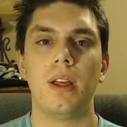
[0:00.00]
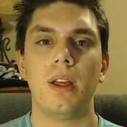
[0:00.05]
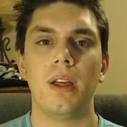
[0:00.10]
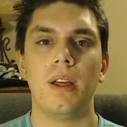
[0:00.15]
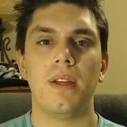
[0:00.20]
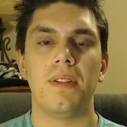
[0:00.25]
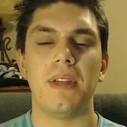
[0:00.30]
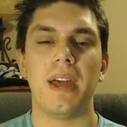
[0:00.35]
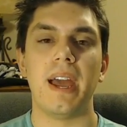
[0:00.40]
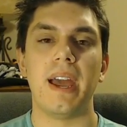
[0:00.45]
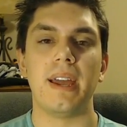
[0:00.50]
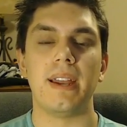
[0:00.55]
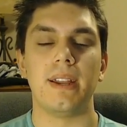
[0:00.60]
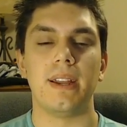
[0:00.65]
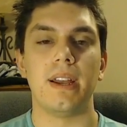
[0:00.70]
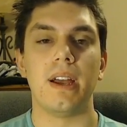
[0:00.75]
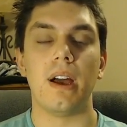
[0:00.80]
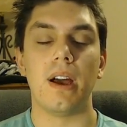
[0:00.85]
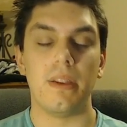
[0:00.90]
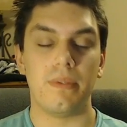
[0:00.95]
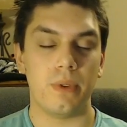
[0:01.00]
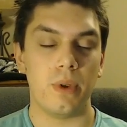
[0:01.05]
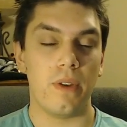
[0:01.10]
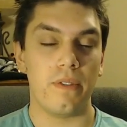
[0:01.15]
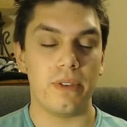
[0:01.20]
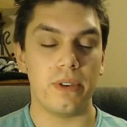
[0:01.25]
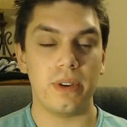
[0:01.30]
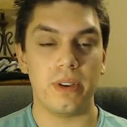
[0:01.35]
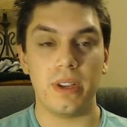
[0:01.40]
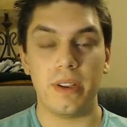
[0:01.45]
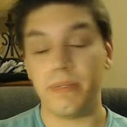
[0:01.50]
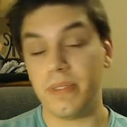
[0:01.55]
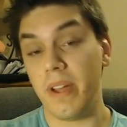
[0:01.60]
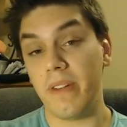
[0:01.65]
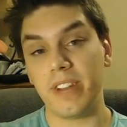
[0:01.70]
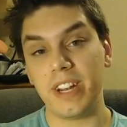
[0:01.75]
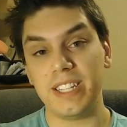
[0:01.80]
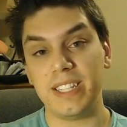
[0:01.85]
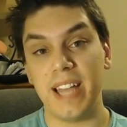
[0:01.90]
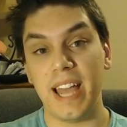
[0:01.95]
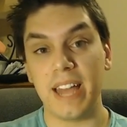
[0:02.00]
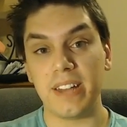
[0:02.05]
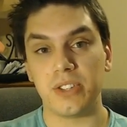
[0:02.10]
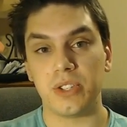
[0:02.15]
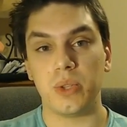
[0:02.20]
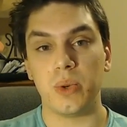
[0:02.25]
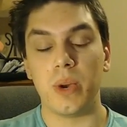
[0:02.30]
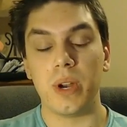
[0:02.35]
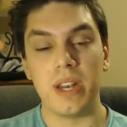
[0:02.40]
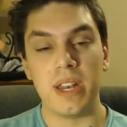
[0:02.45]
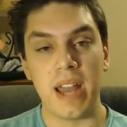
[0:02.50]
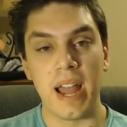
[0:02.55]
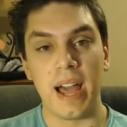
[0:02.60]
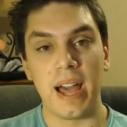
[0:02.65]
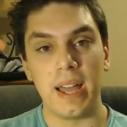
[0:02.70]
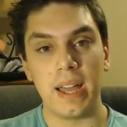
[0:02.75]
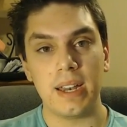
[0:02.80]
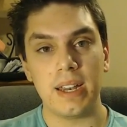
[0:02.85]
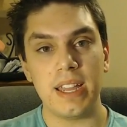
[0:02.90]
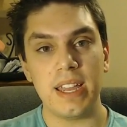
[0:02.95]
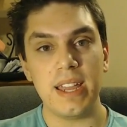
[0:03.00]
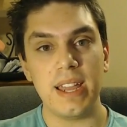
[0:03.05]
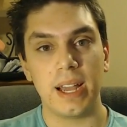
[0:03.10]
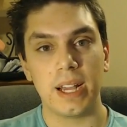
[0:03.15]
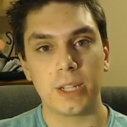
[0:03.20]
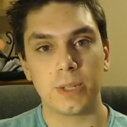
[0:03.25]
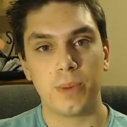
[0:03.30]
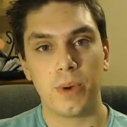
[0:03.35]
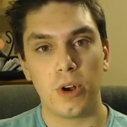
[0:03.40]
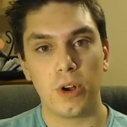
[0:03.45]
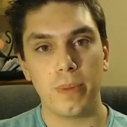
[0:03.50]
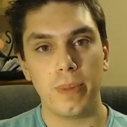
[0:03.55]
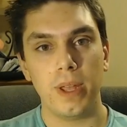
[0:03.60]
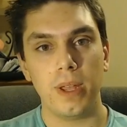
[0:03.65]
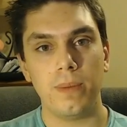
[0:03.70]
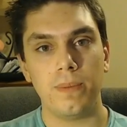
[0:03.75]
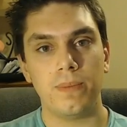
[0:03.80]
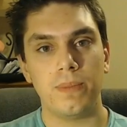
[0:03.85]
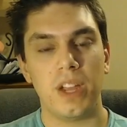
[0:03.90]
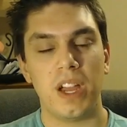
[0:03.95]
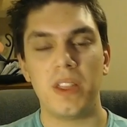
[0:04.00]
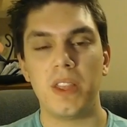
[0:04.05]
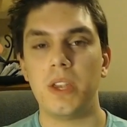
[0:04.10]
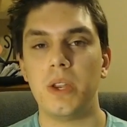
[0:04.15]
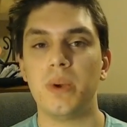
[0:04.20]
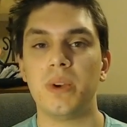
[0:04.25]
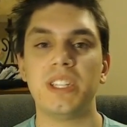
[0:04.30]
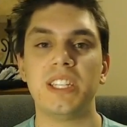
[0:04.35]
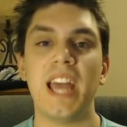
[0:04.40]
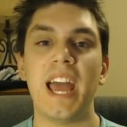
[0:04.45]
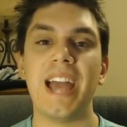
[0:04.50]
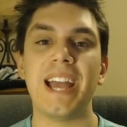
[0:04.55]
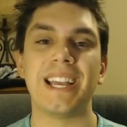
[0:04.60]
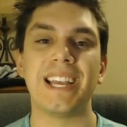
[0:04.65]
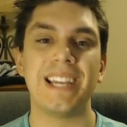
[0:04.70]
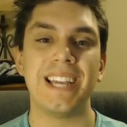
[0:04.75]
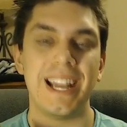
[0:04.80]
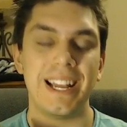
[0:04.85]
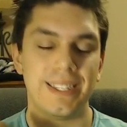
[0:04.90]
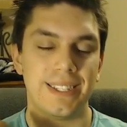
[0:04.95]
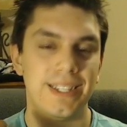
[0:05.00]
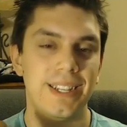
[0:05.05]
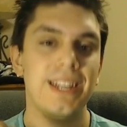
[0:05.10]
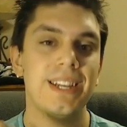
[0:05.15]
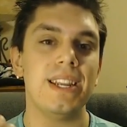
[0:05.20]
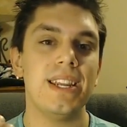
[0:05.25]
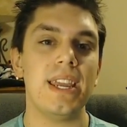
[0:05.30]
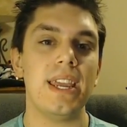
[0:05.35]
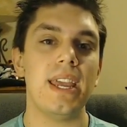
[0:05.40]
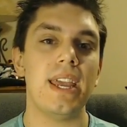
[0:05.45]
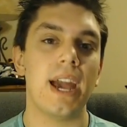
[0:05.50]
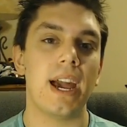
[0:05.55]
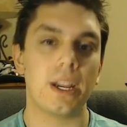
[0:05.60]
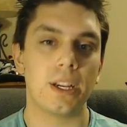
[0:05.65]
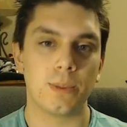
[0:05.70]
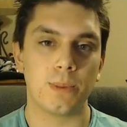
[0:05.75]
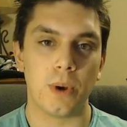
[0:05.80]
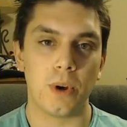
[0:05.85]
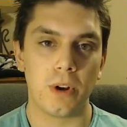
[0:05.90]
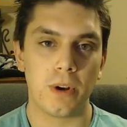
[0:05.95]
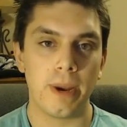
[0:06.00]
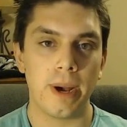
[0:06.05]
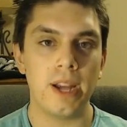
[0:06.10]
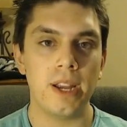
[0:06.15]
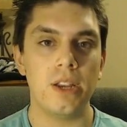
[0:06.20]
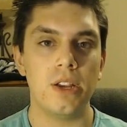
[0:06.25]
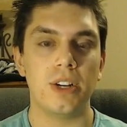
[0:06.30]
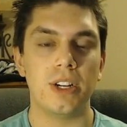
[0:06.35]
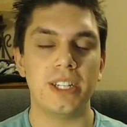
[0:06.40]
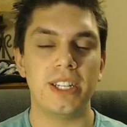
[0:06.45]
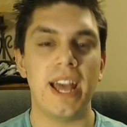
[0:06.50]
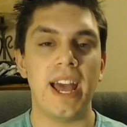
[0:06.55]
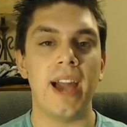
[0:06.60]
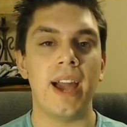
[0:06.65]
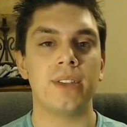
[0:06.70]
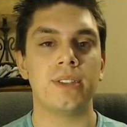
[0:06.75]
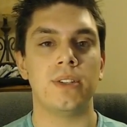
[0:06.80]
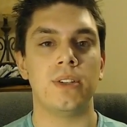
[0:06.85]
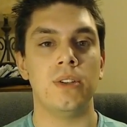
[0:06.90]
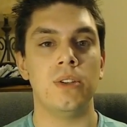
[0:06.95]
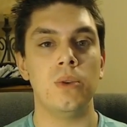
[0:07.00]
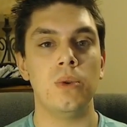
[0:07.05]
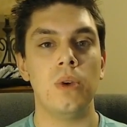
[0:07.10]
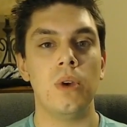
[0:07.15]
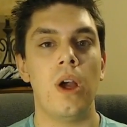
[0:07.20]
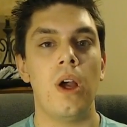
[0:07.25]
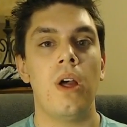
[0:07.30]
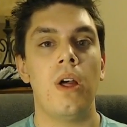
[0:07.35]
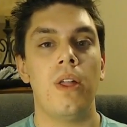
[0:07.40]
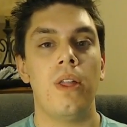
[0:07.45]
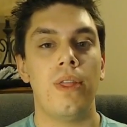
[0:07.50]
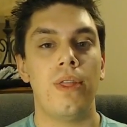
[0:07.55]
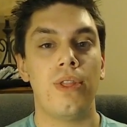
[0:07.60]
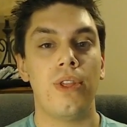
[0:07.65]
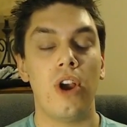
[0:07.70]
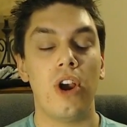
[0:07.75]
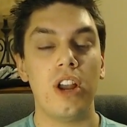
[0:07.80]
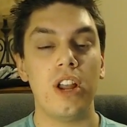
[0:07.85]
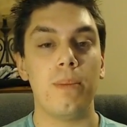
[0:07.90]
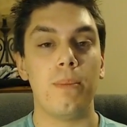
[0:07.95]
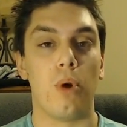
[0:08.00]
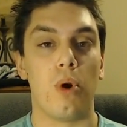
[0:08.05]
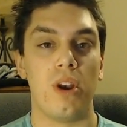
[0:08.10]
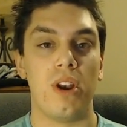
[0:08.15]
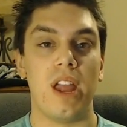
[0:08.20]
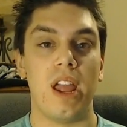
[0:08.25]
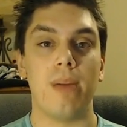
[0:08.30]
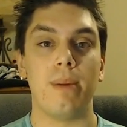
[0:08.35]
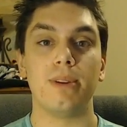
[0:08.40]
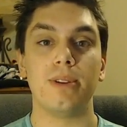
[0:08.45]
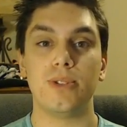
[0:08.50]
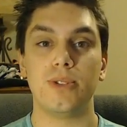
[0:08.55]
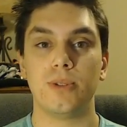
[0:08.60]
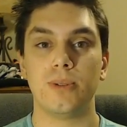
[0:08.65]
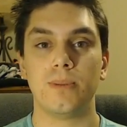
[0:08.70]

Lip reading: that if you have it attached to a non-EX Pokemon, and then you attack against an EX Pokemon, your attacks do 30 more damage.